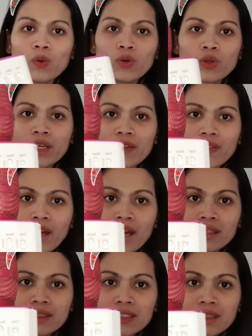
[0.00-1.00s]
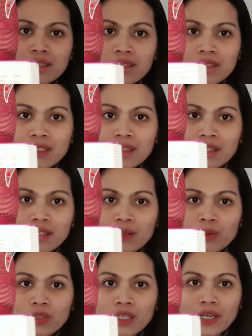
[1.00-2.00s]
look at that.
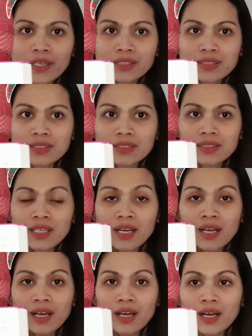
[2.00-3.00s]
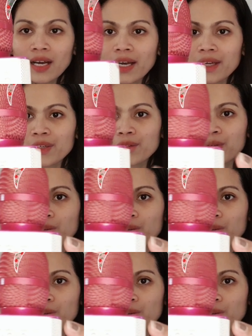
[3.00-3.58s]
Look guys, I don't